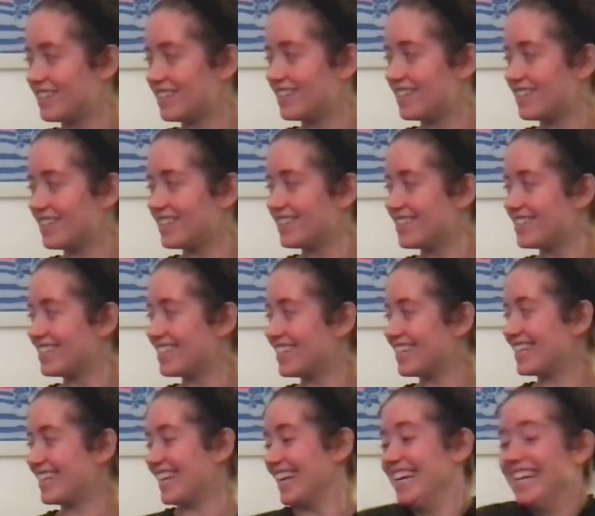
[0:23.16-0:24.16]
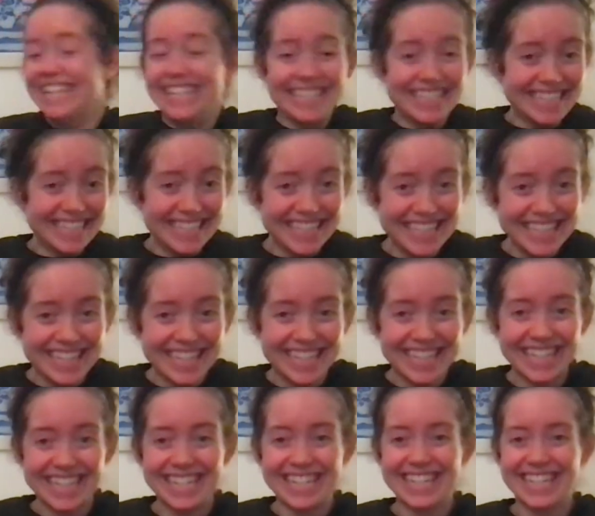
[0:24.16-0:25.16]

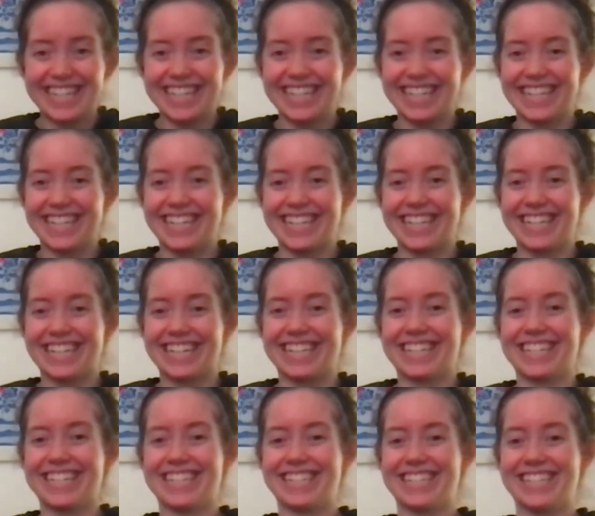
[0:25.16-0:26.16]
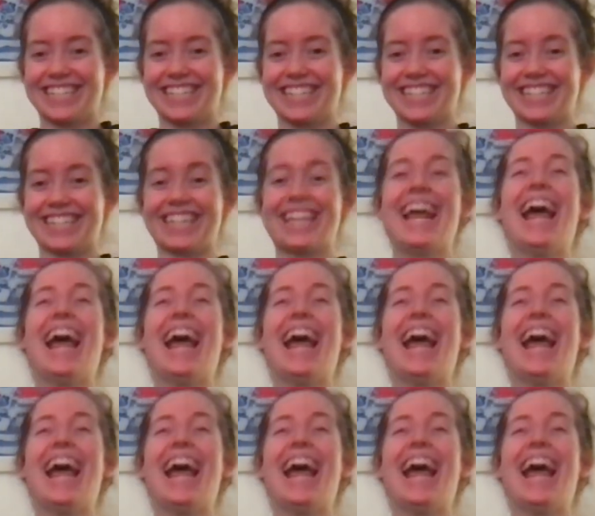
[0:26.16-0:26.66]
(silent)